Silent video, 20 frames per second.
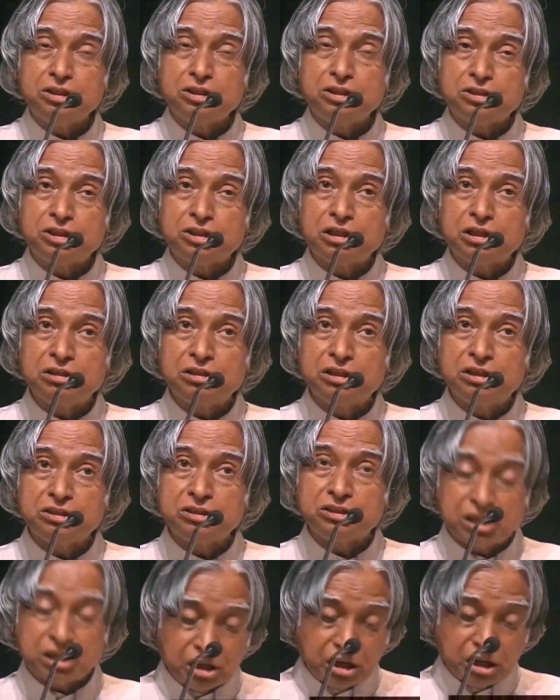This
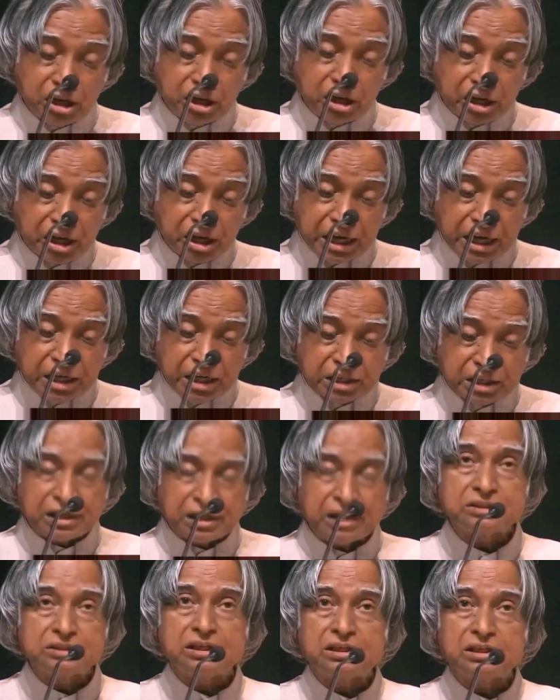is a
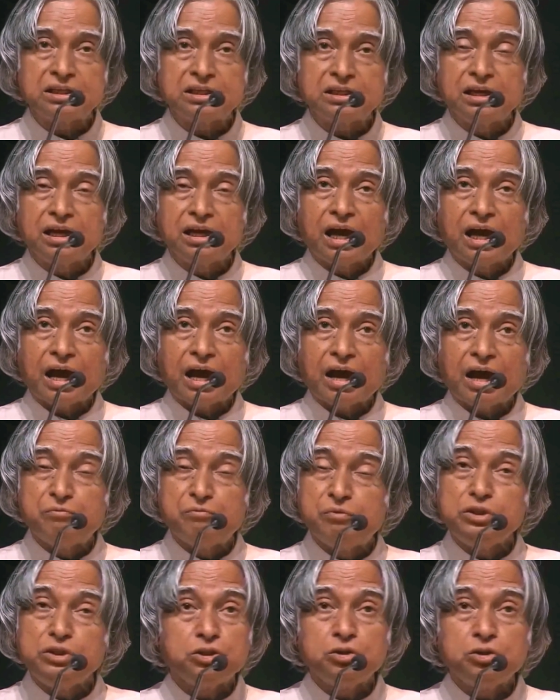great lesson
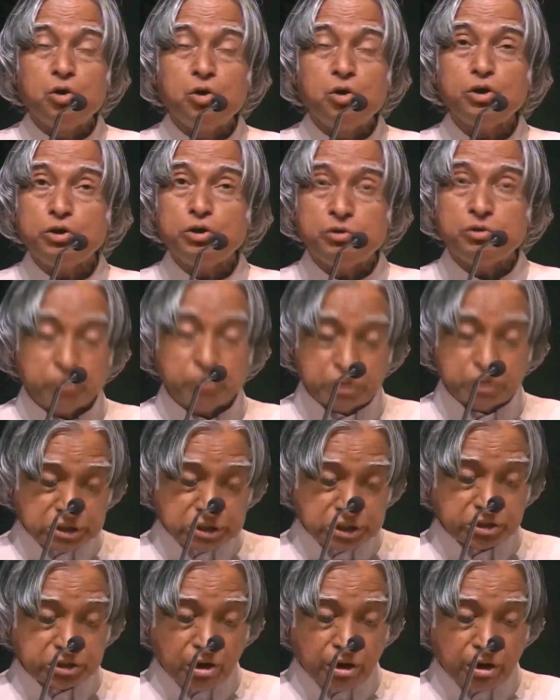which no
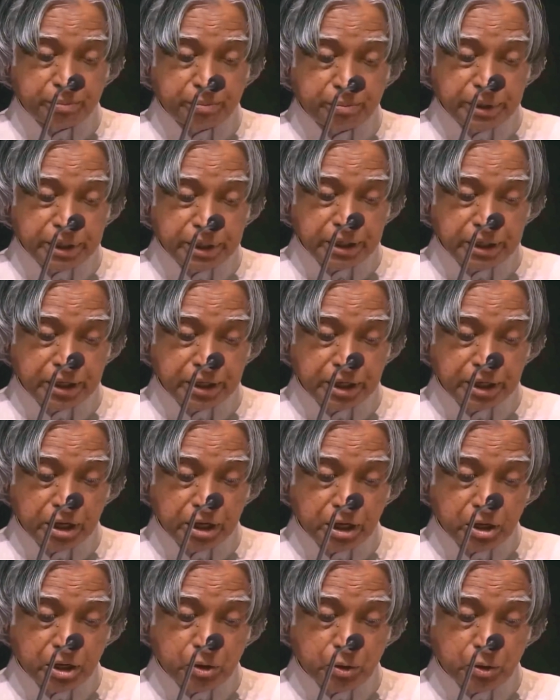university taught me,
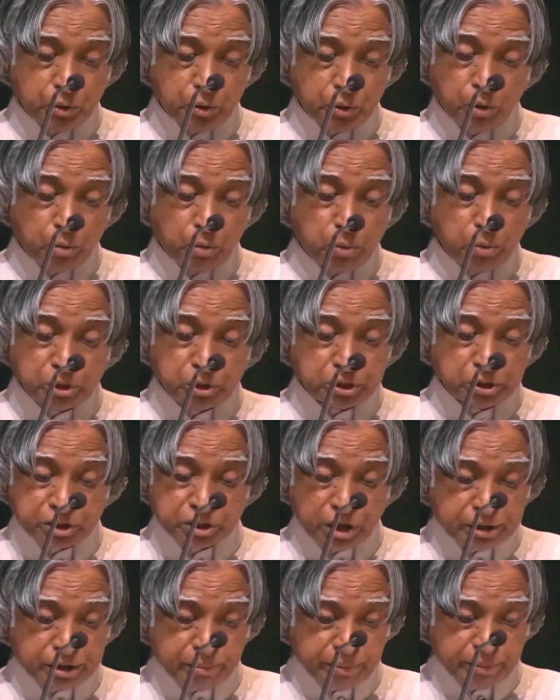no
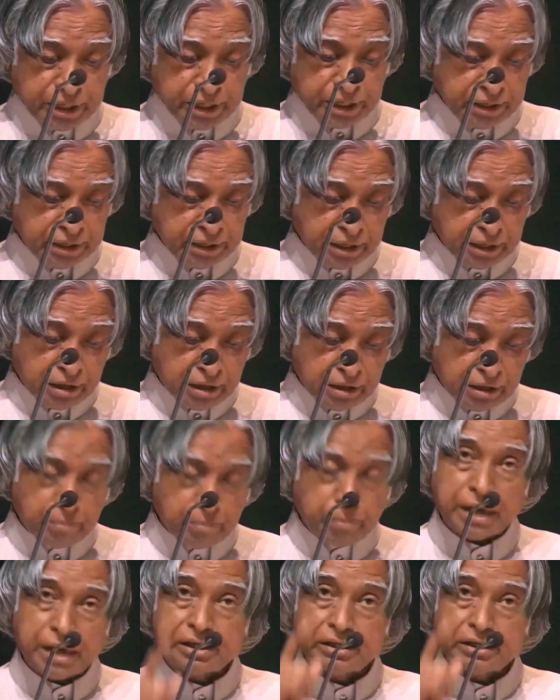book taught me,
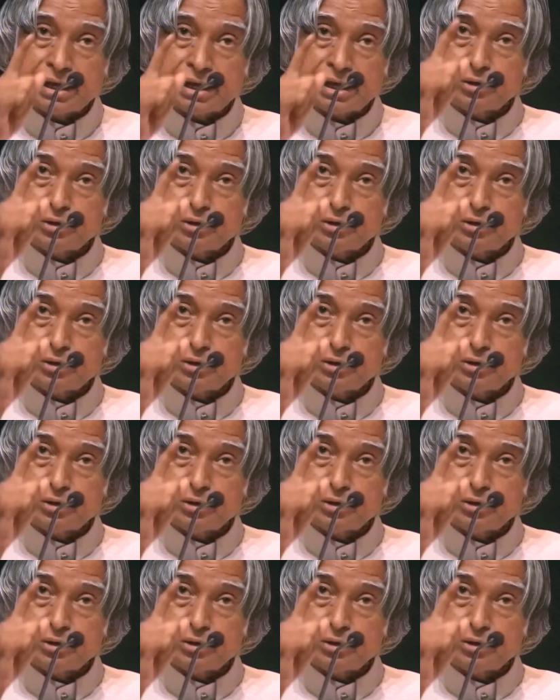but